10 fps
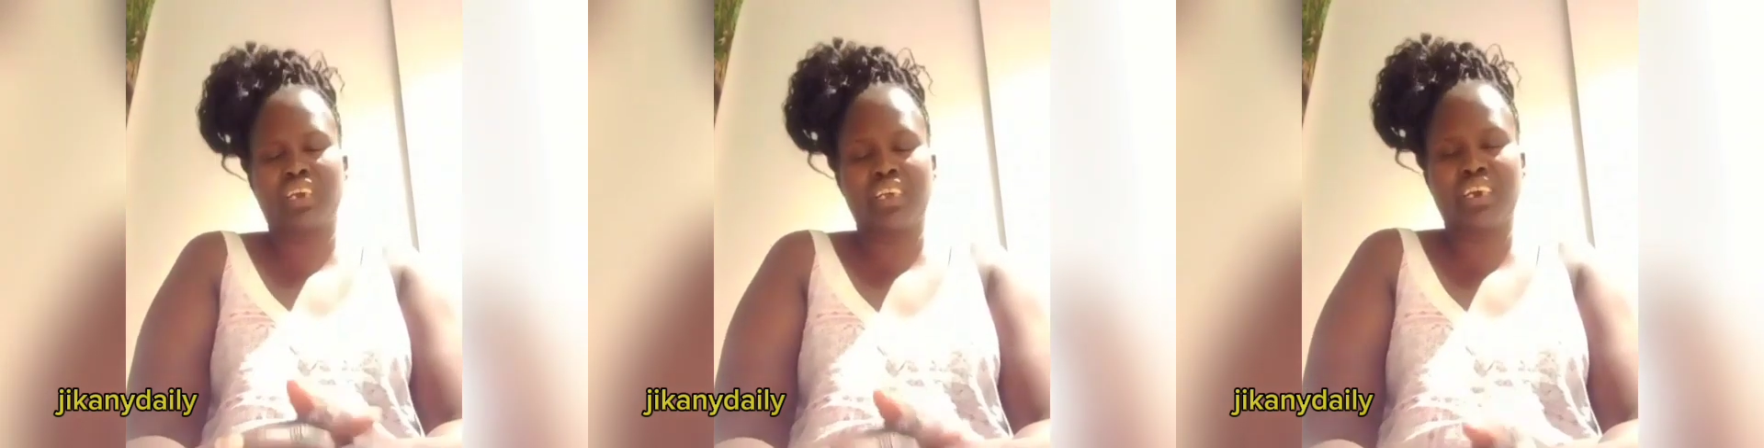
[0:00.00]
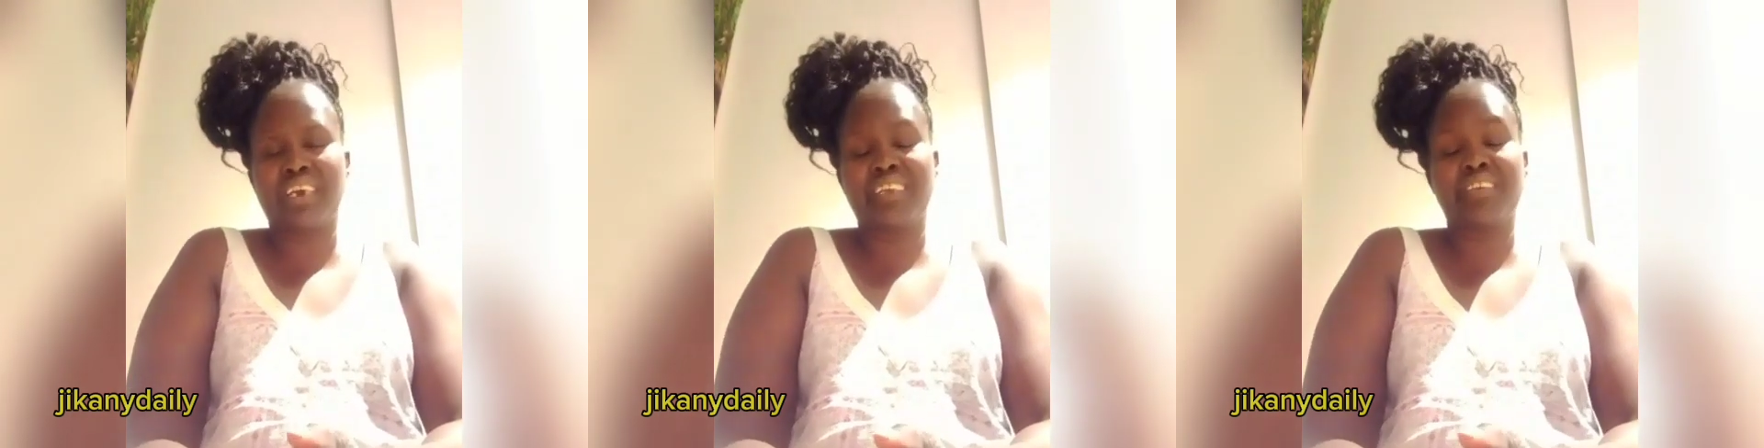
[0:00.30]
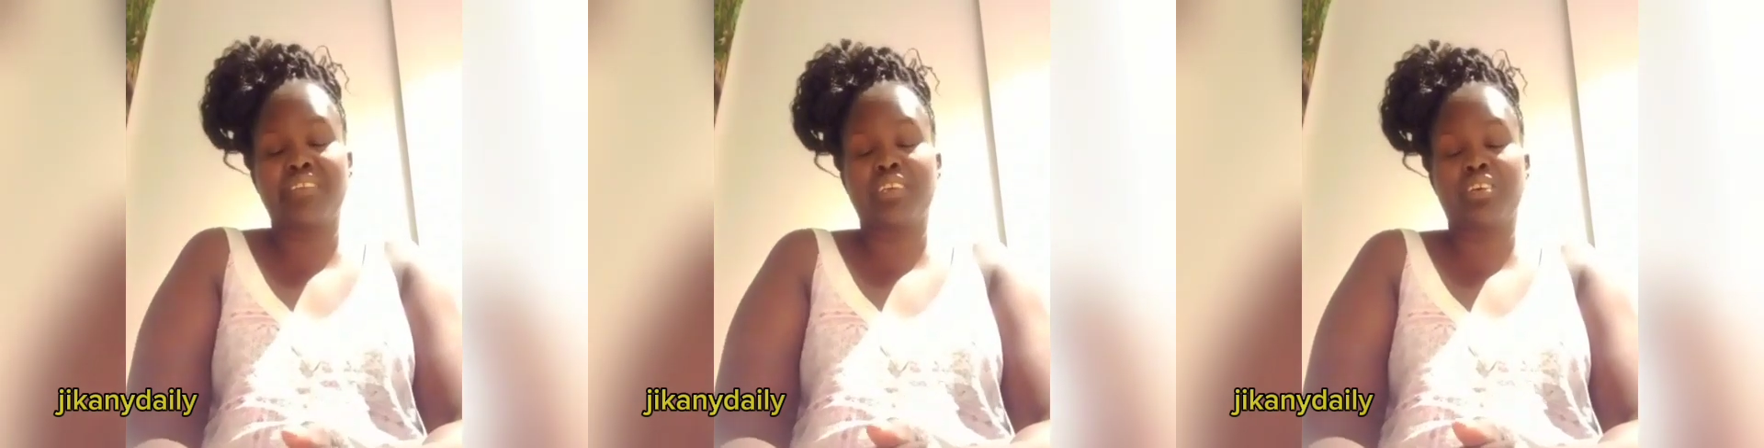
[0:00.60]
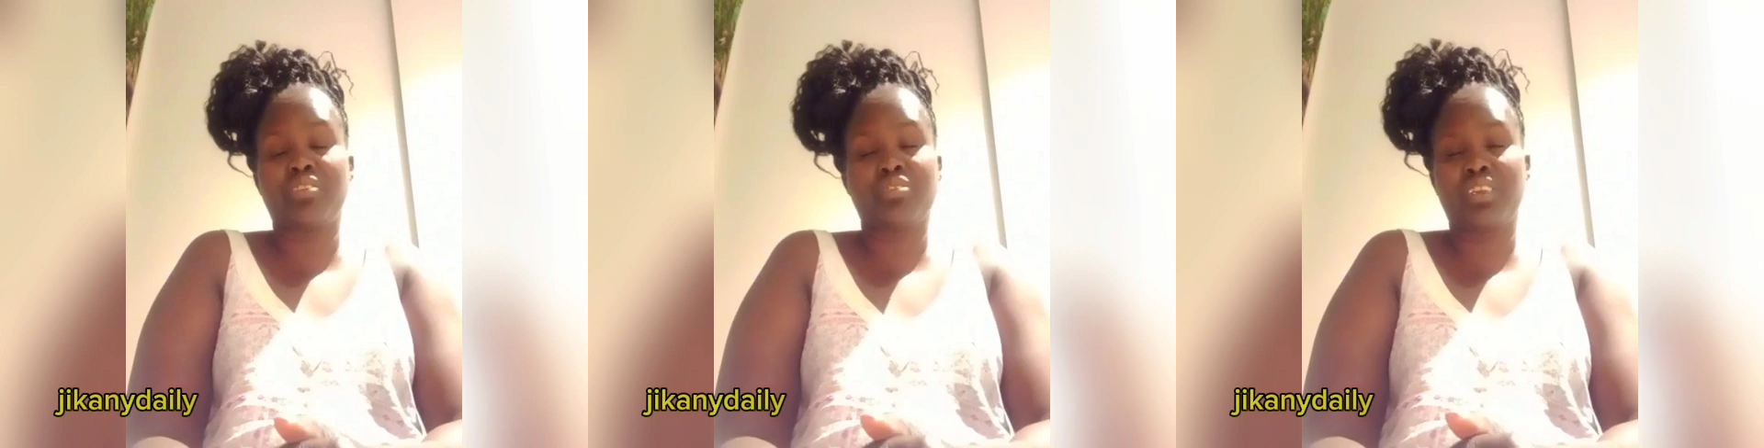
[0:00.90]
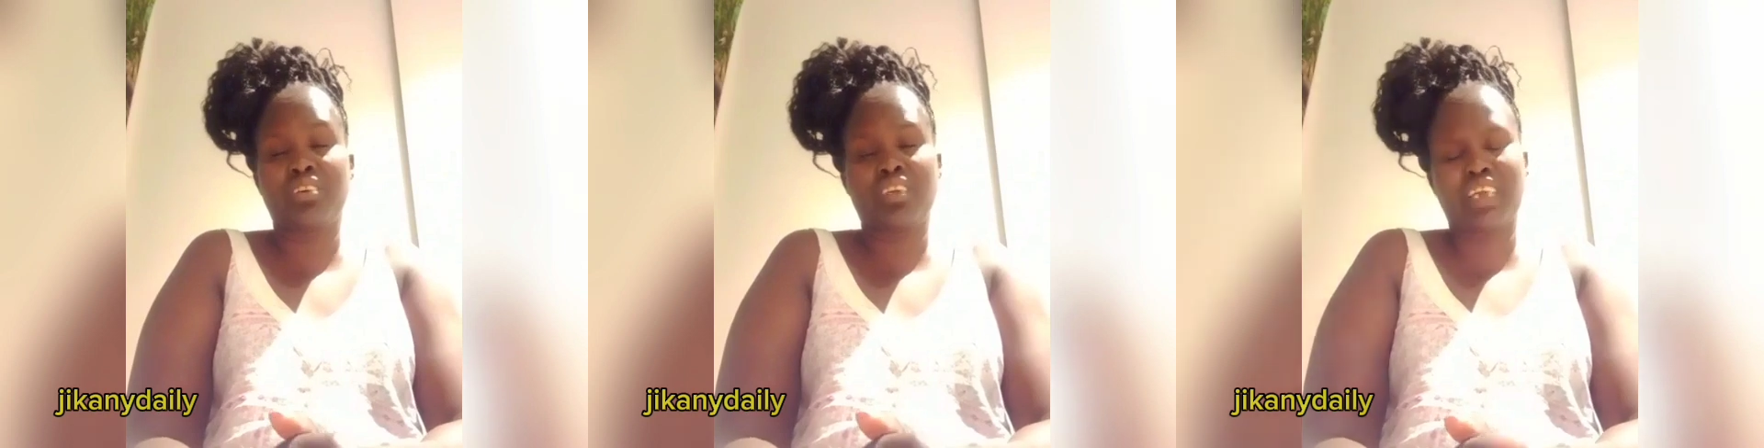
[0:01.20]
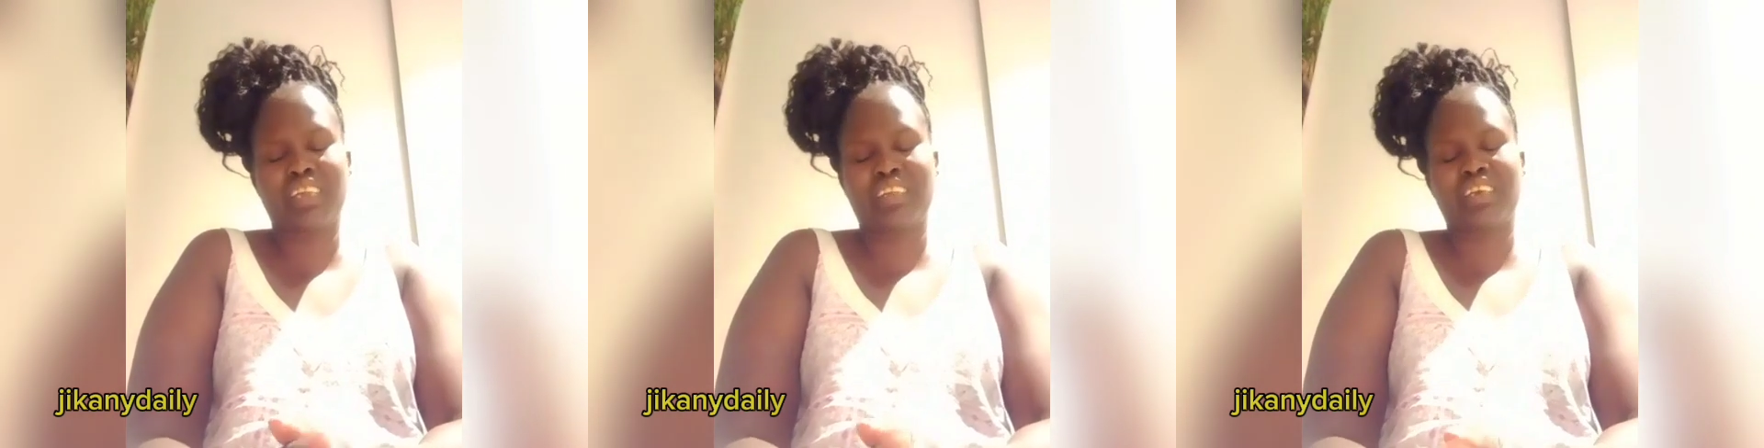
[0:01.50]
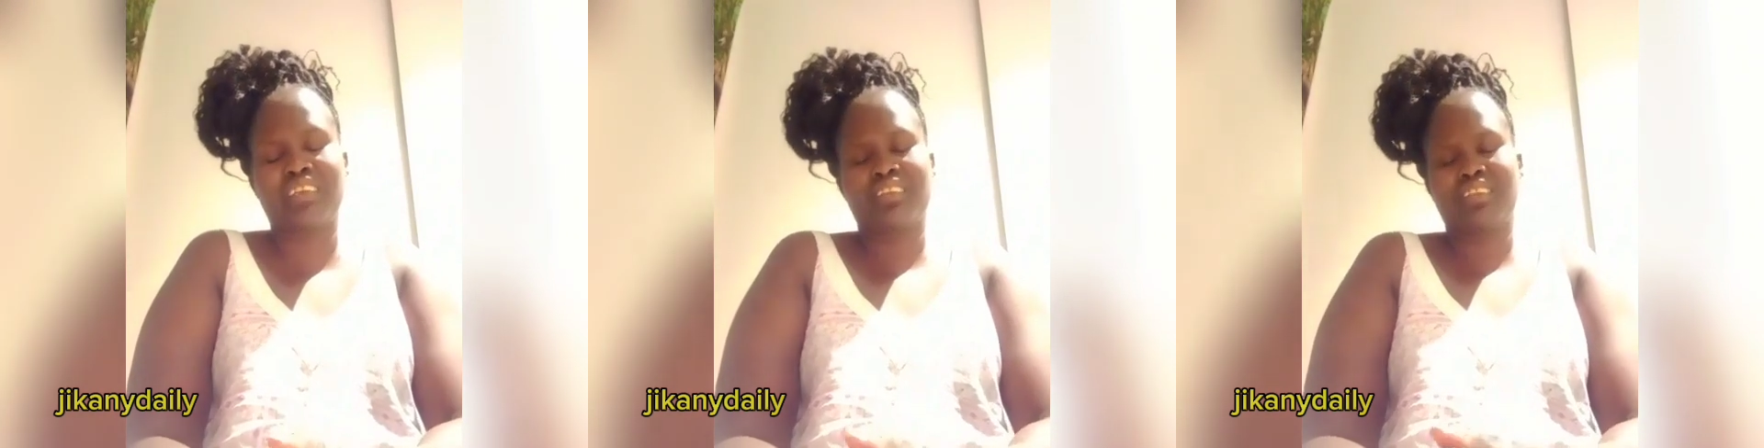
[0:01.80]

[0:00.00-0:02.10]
Kaikaine. We don't like that.